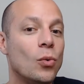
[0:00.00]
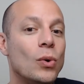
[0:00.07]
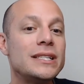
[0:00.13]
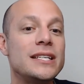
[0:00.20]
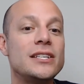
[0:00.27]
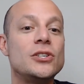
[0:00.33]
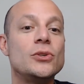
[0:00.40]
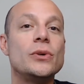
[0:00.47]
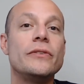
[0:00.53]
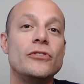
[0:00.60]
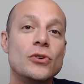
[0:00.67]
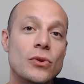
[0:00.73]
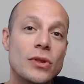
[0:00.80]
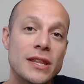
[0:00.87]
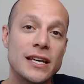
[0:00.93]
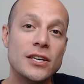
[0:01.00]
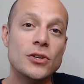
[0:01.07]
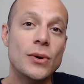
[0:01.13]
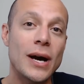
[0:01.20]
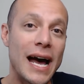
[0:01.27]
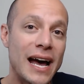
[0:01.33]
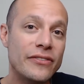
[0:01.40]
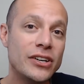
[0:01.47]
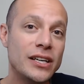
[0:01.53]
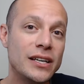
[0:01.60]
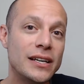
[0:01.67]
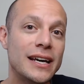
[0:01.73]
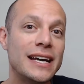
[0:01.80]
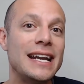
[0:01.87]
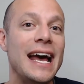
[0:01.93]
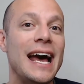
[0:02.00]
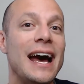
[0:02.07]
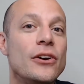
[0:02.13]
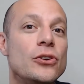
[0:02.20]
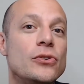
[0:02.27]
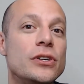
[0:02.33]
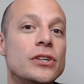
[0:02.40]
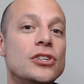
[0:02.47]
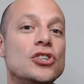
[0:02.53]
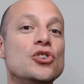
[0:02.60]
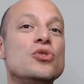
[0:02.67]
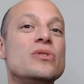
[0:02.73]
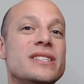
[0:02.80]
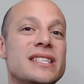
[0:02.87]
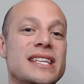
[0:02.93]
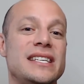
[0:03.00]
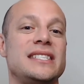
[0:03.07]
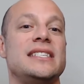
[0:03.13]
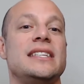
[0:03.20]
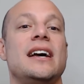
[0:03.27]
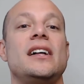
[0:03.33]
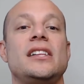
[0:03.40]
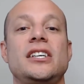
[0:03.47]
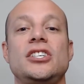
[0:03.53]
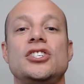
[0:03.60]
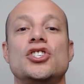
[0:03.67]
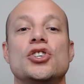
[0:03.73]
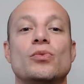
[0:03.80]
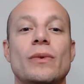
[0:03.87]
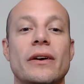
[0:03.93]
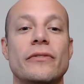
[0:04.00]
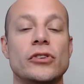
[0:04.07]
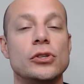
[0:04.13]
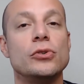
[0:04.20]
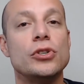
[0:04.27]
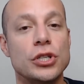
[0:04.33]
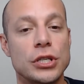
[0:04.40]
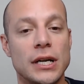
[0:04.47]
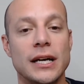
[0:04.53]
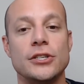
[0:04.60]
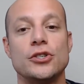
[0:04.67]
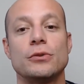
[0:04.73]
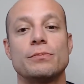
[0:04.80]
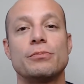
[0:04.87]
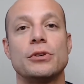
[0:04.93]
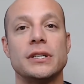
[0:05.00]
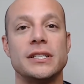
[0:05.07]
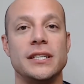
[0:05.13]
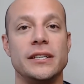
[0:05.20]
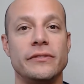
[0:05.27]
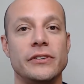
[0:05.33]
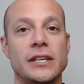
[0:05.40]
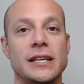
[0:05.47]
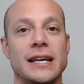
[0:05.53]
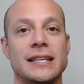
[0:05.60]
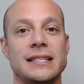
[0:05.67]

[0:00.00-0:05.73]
what to do if you think you have it, and how you can use this knowledge to revolutionize your productivity and